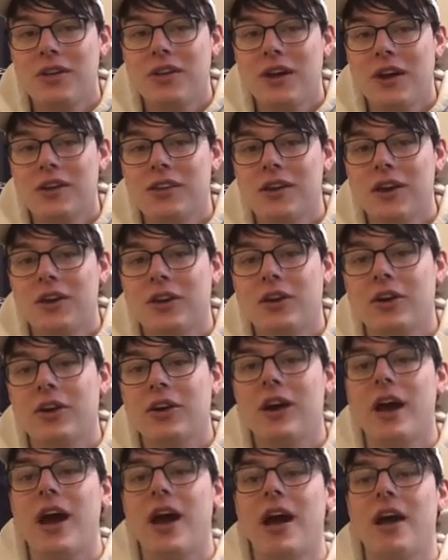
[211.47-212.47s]
a younger
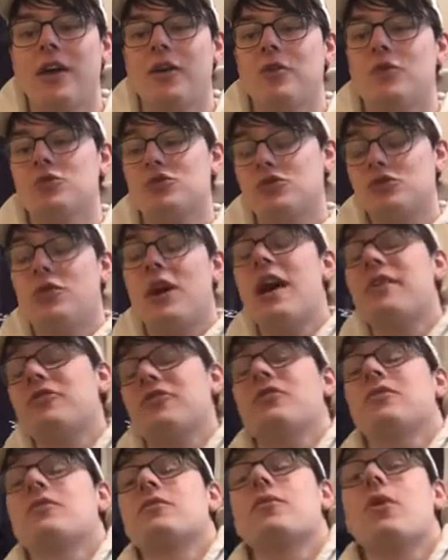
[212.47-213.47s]
guy who's
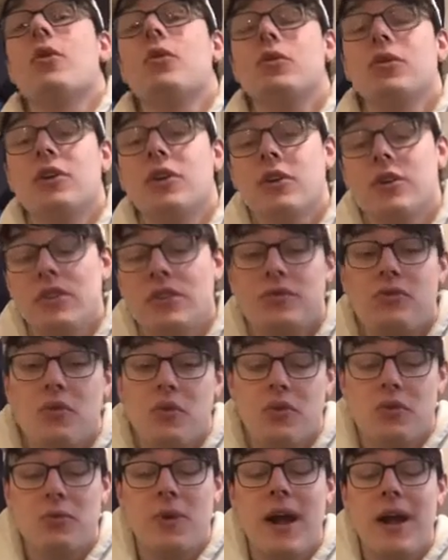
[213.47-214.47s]
drafted only in the
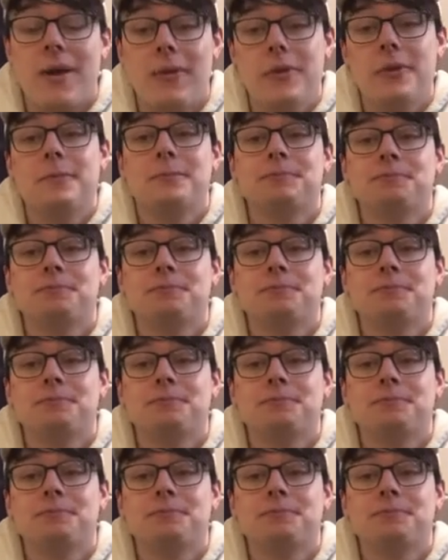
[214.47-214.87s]
4th round.